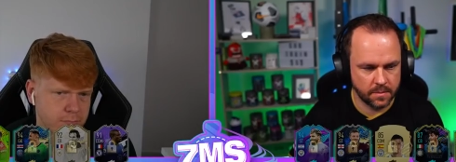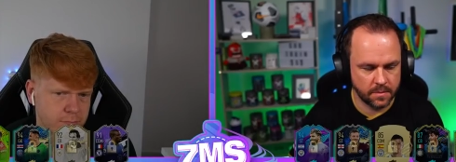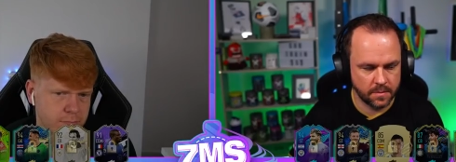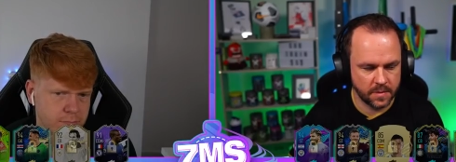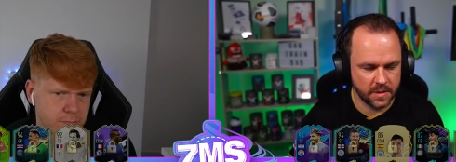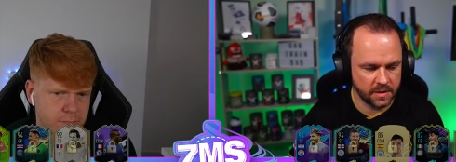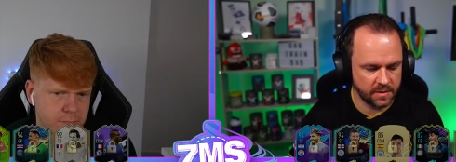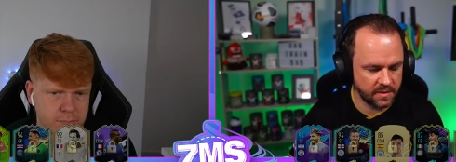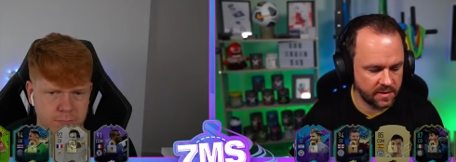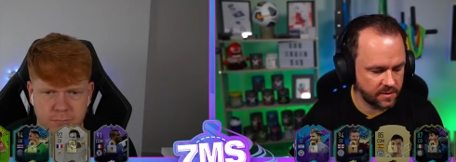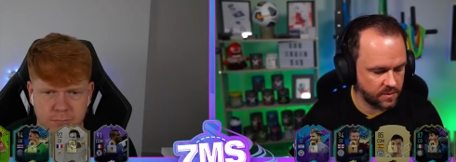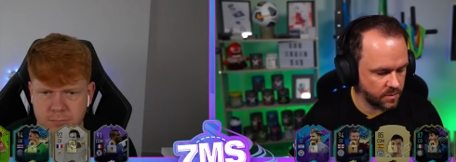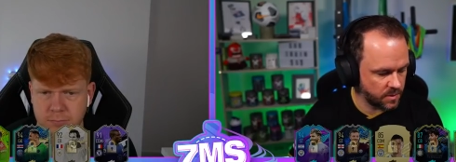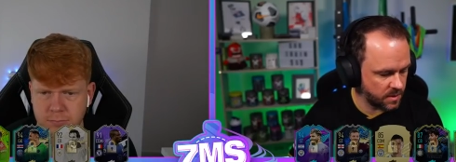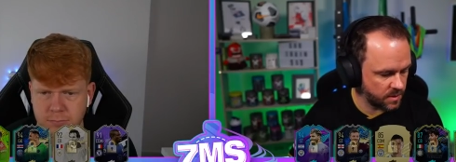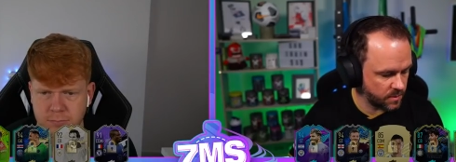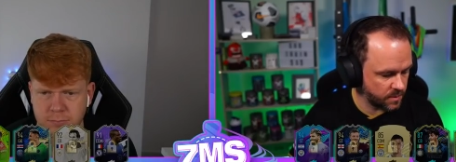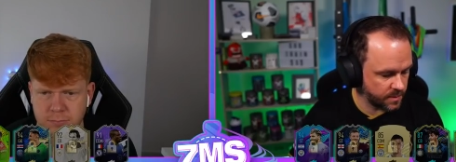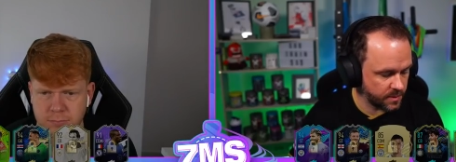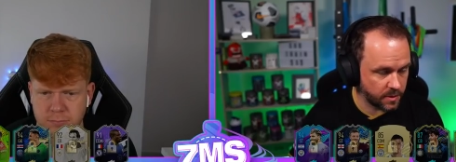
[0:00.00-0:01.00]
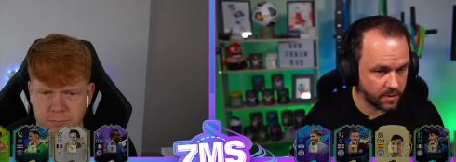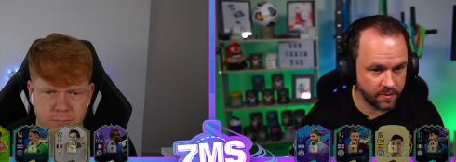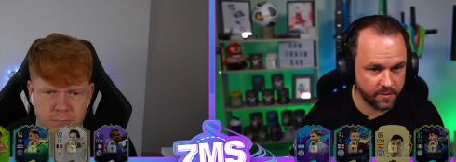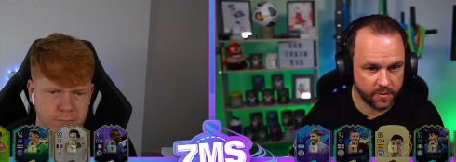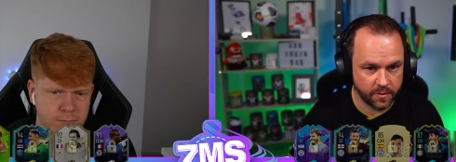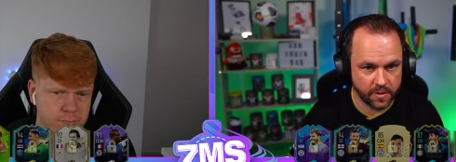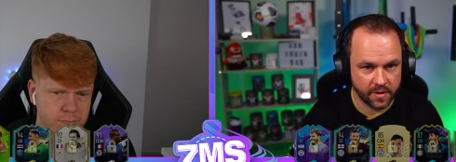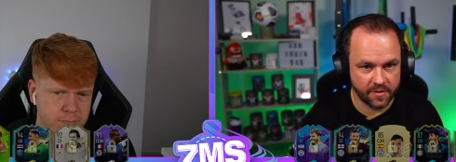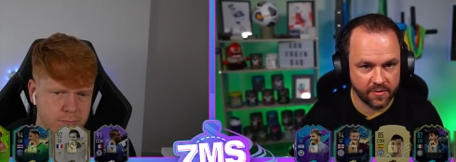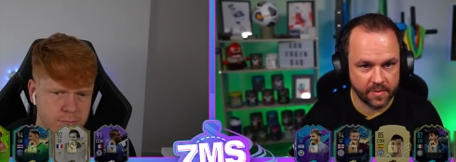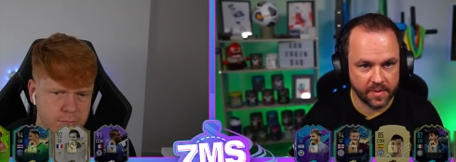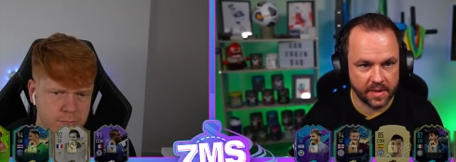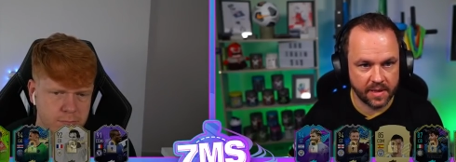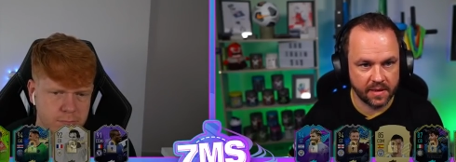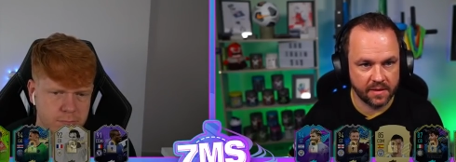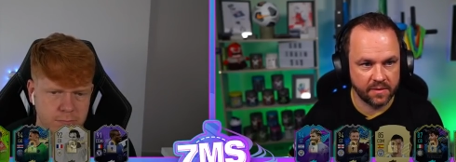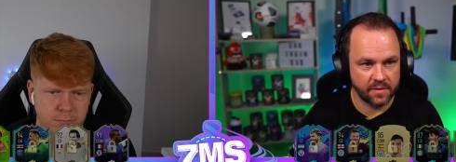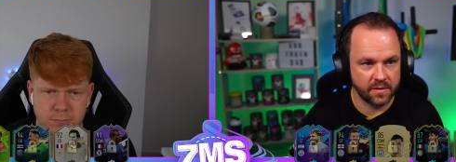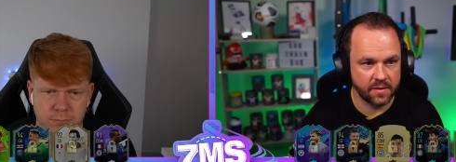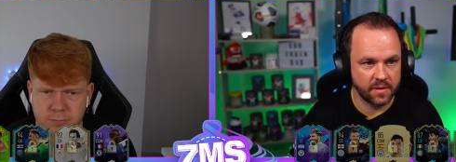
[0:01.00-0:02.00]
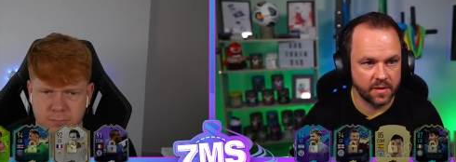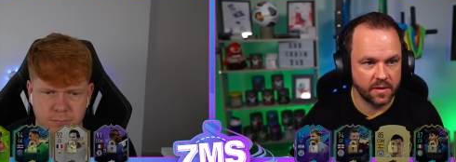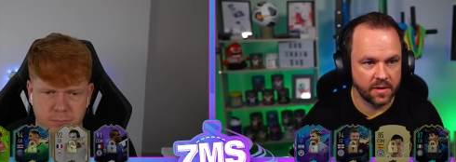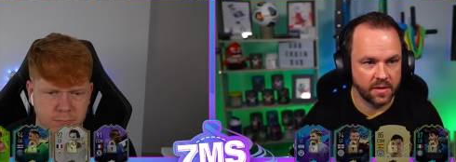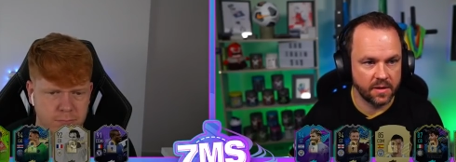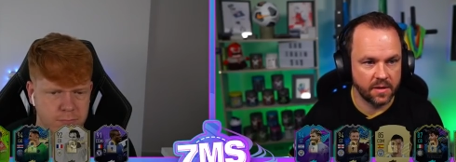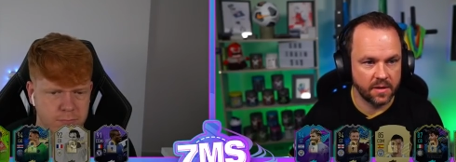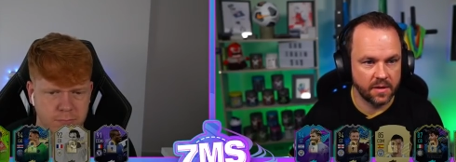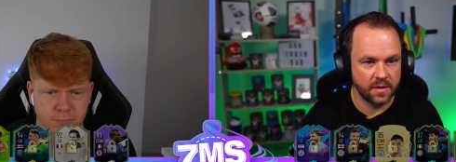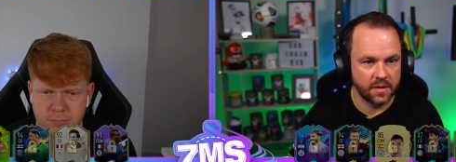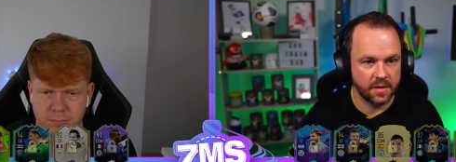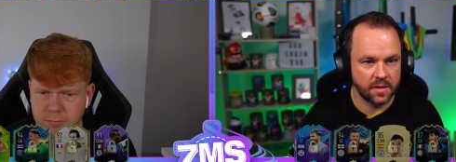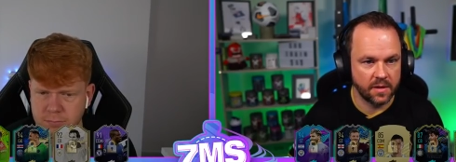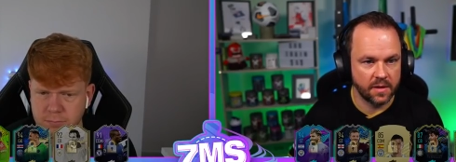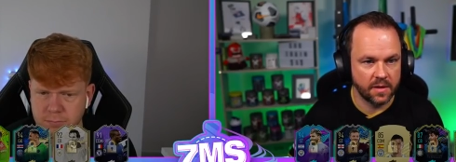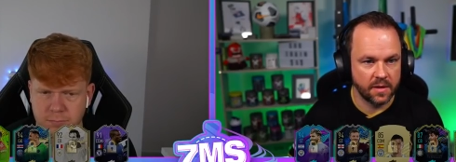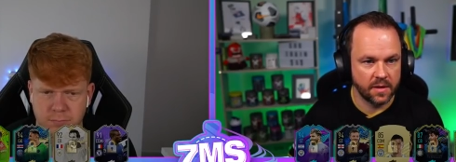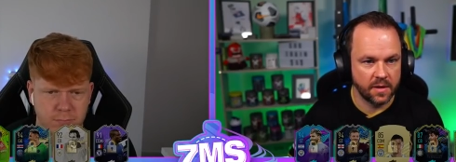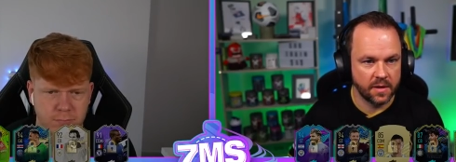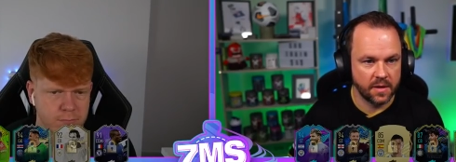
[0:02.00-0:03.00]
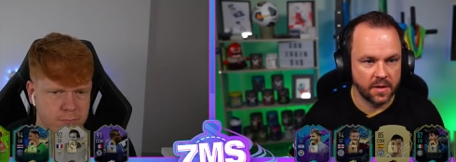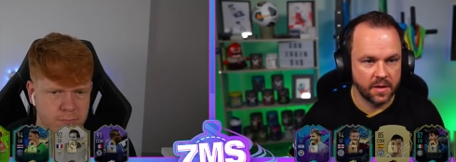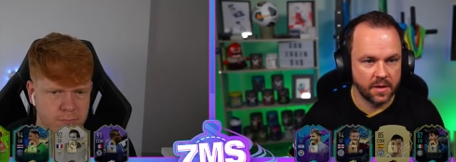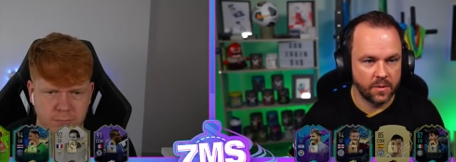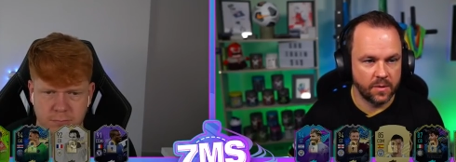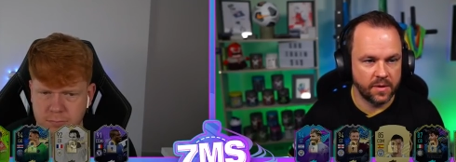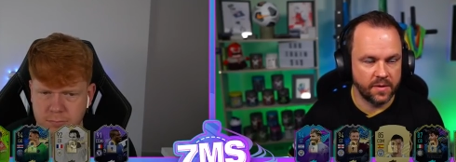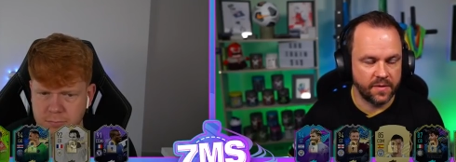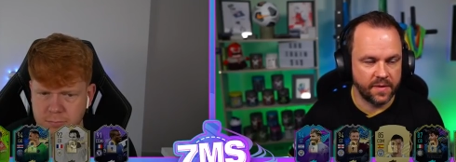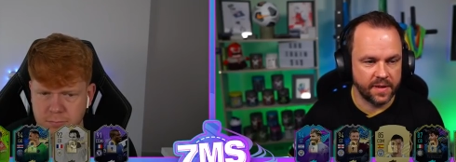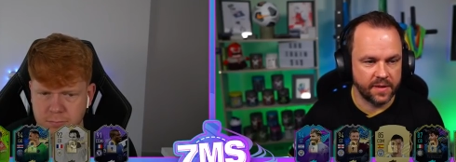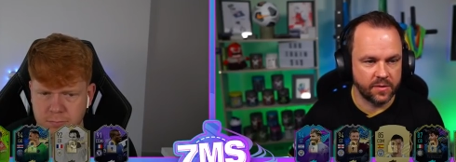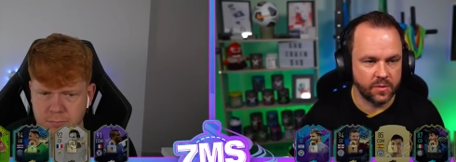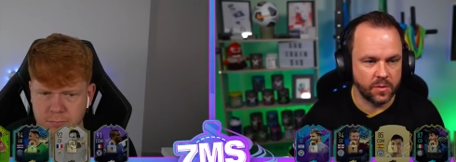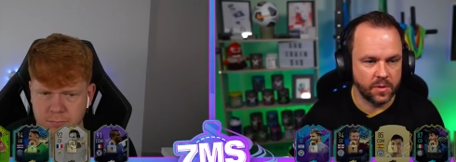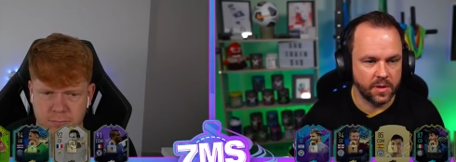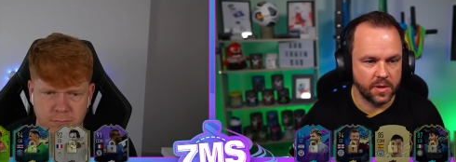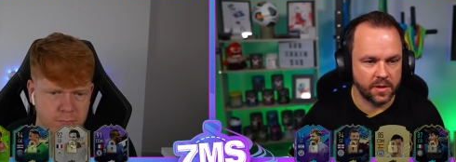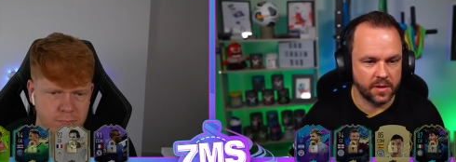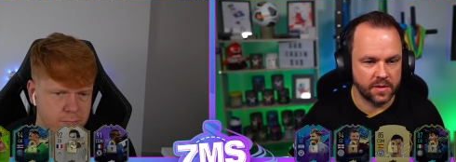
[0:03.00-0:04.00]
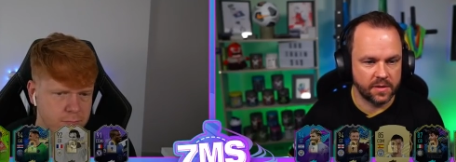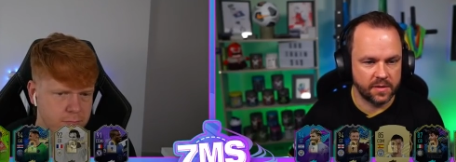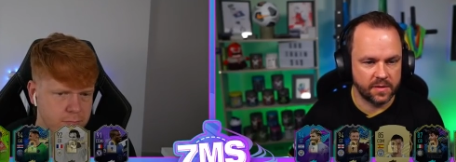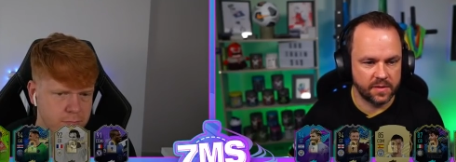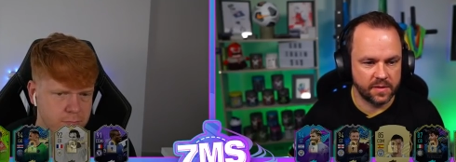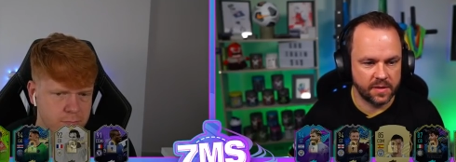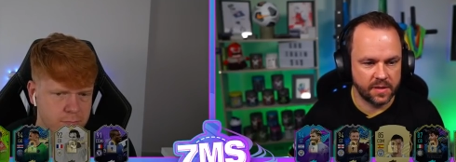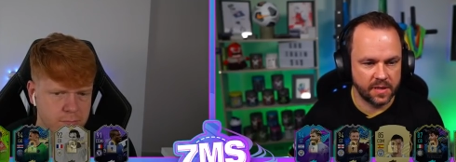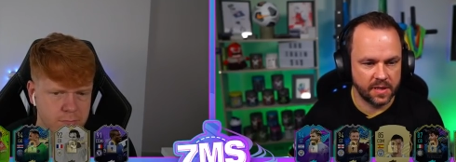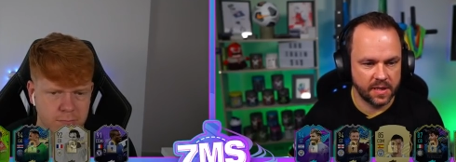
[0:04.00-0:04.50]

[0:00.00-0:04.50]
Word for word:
Speaker 1: Does this work? Well, we've got 4.5 minutes. I wonder if this works.